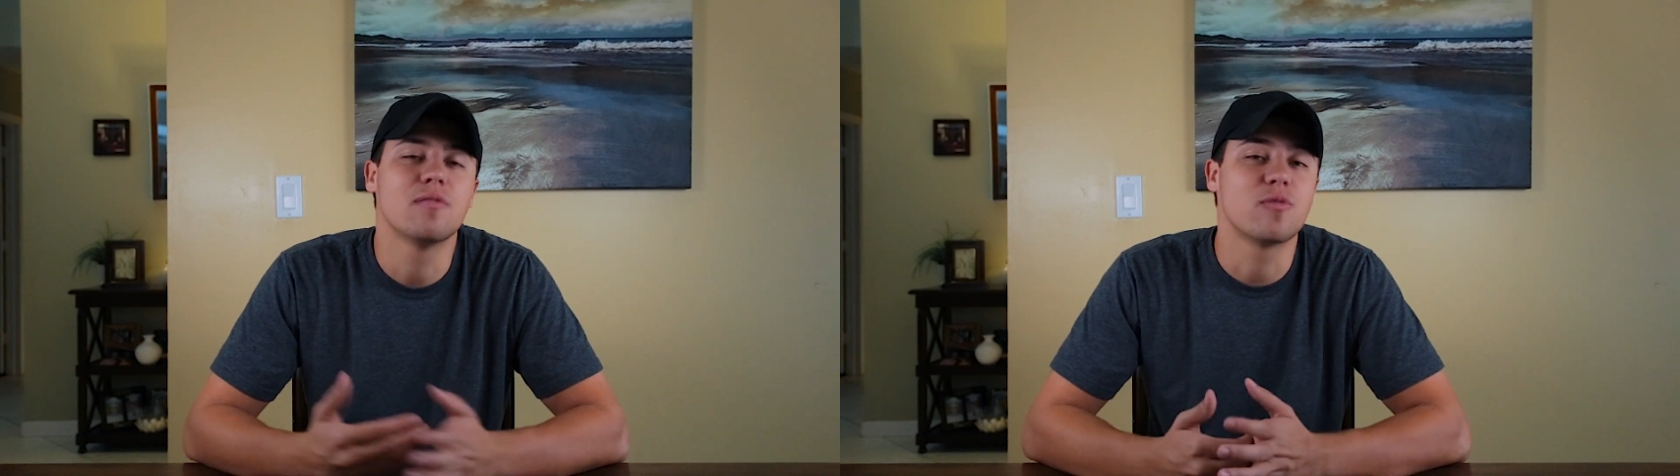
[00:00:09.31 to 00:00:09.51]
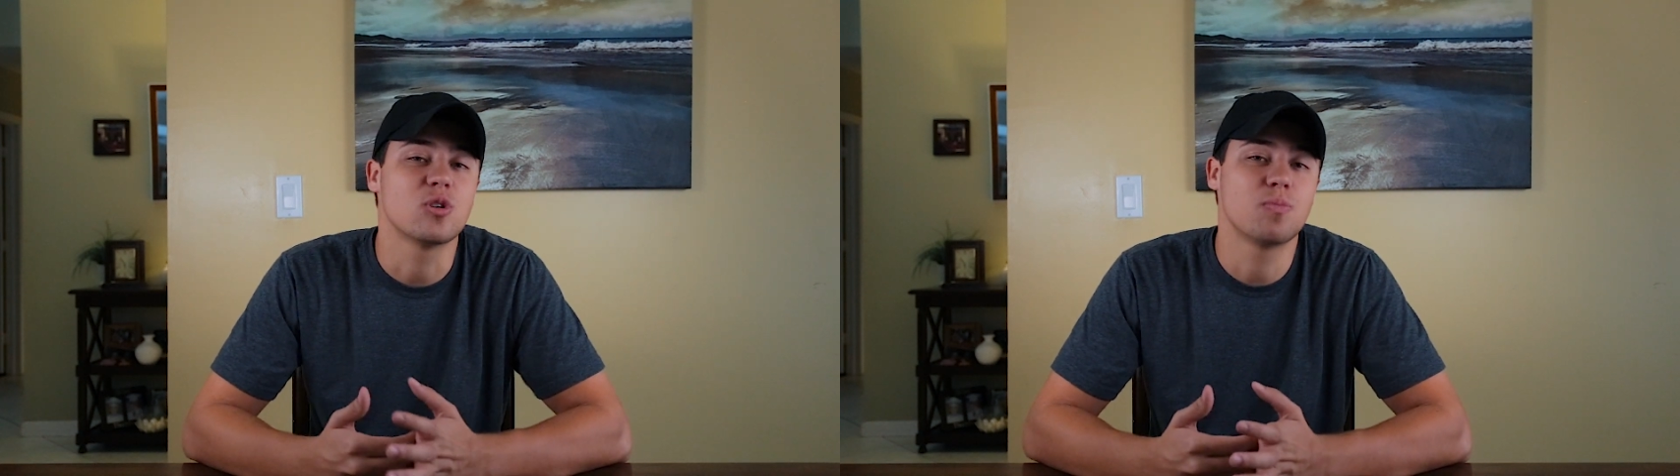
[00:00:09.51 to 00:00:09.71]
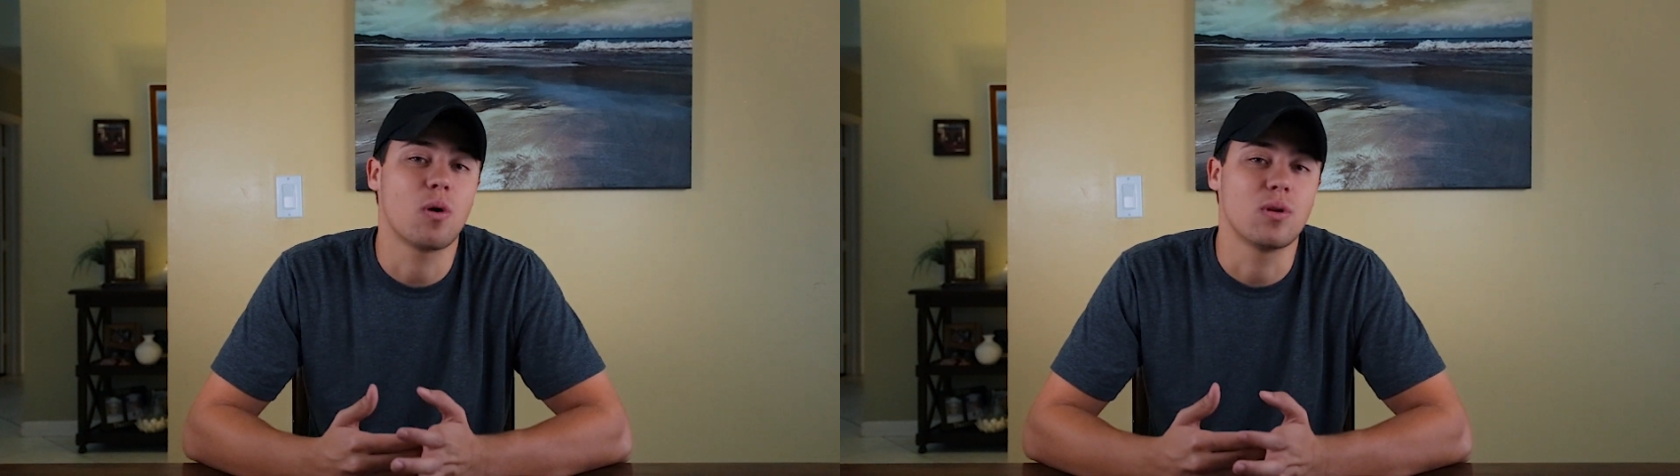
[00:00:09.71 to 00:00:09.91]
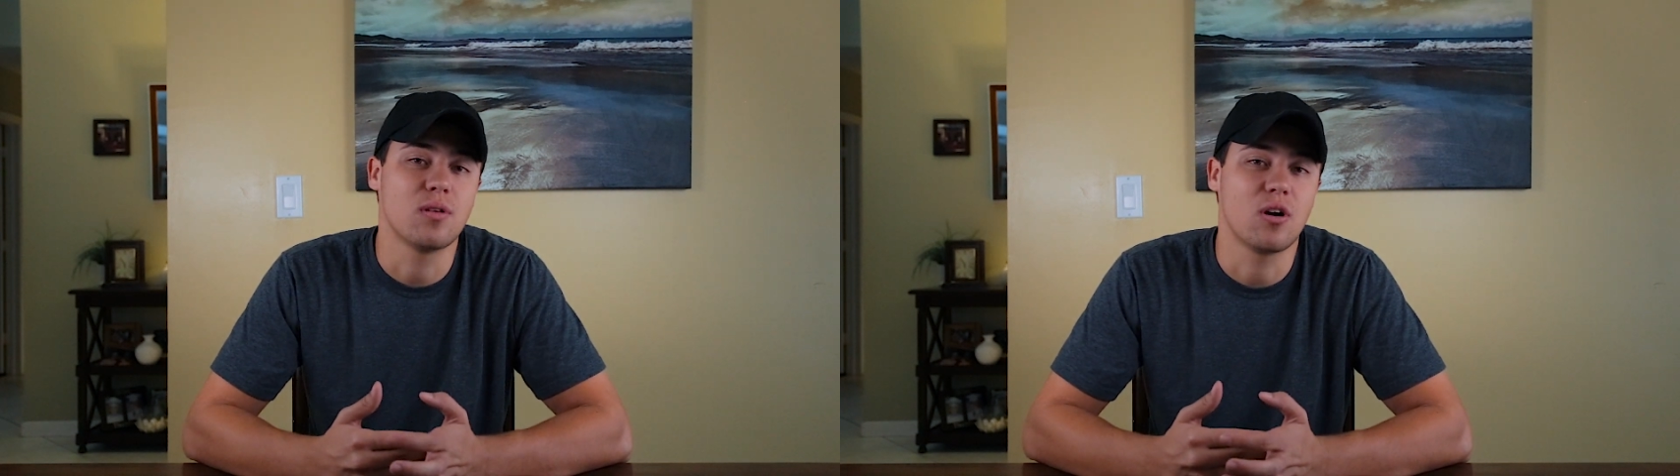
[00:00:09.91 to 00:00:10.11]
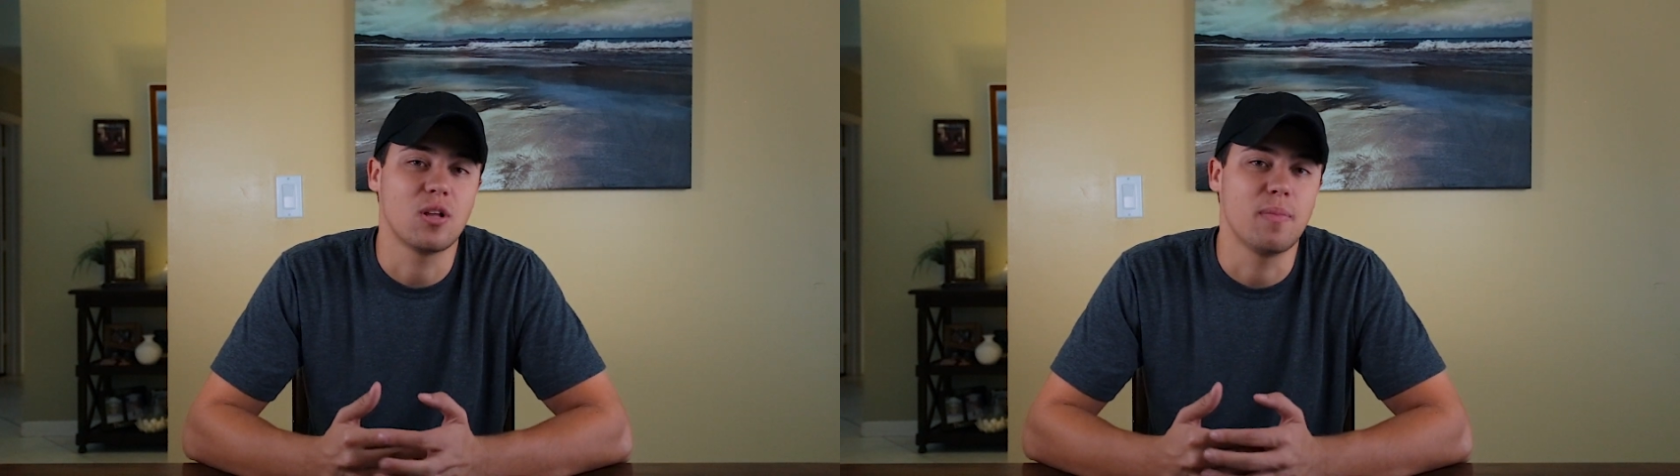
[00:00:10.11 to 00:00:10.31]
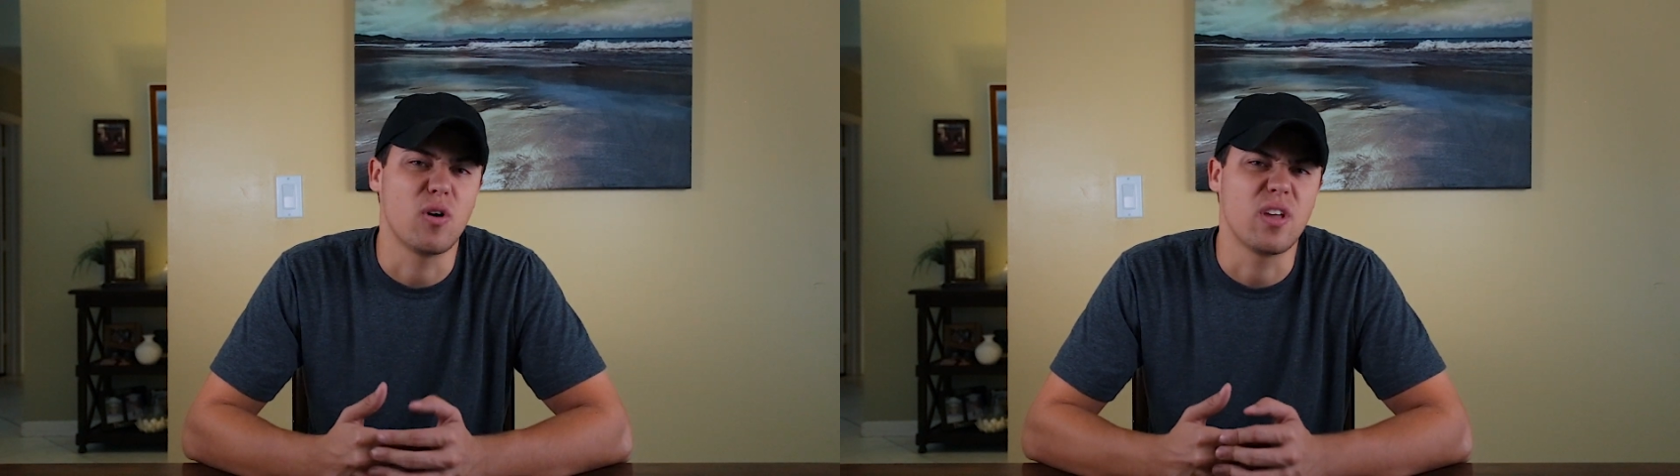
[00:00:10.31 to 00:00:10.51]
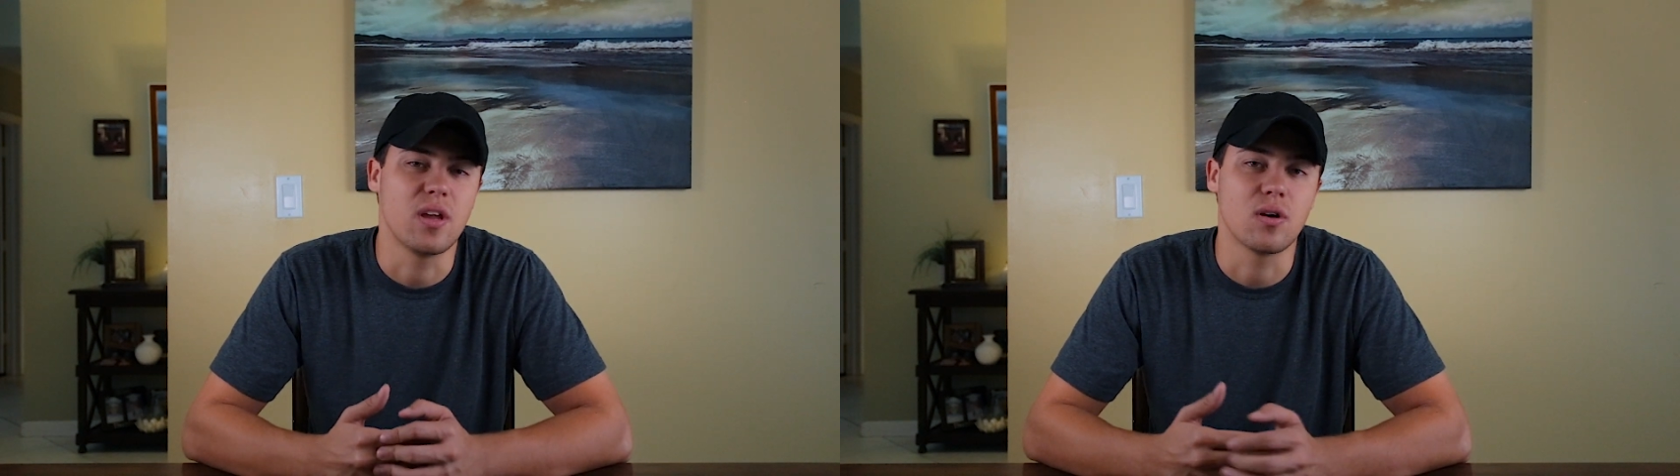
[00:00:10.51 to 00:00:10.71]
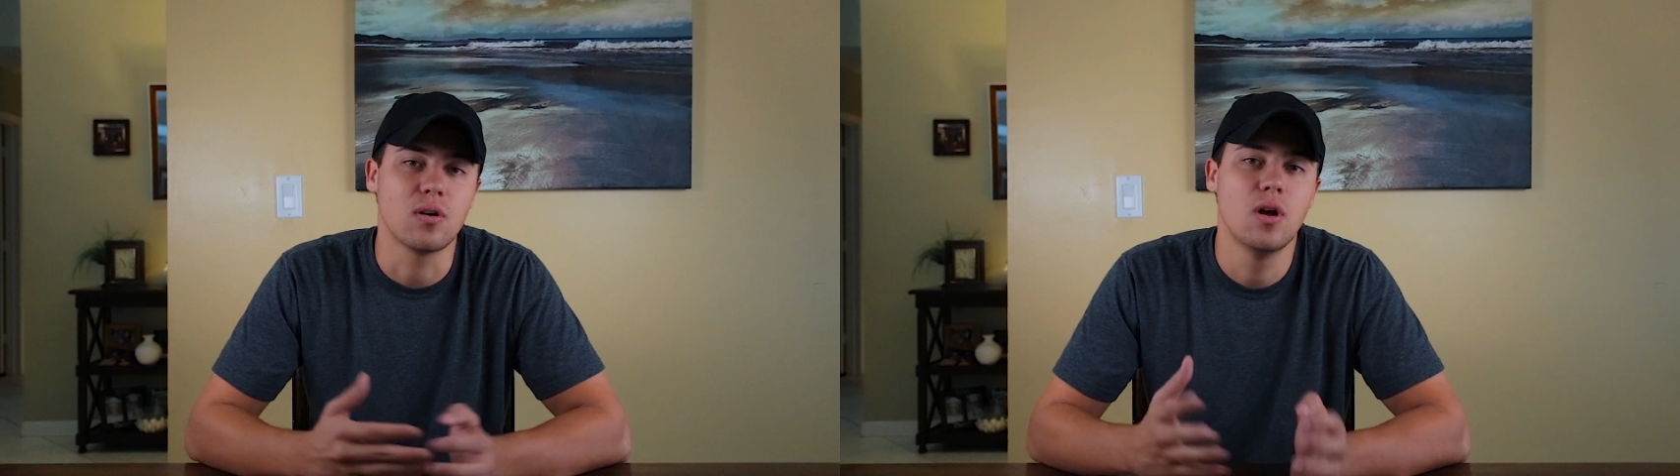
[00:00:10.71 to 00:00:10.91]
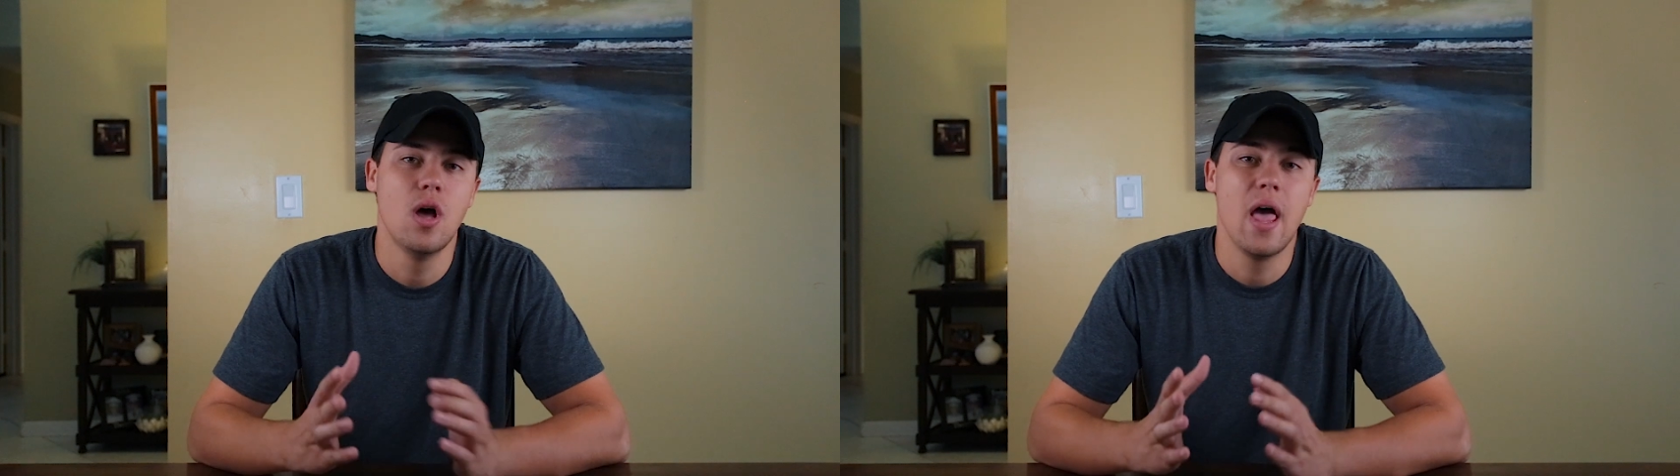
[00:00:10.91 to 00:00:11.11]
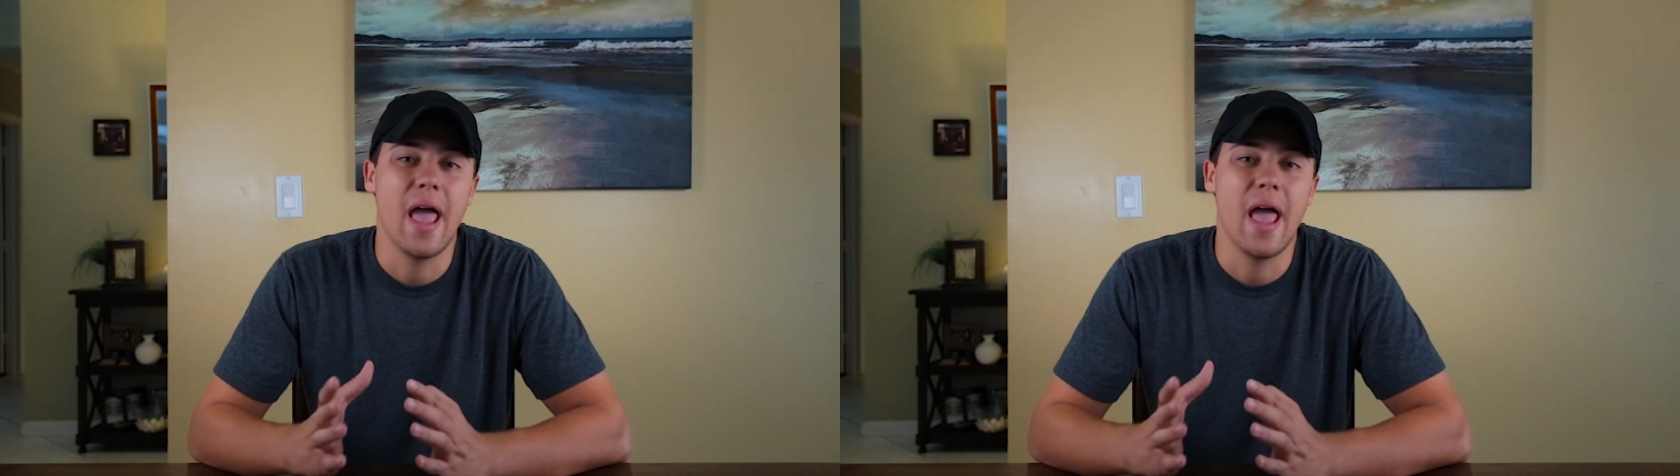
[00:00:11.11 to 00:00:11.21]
First part we talked about gear,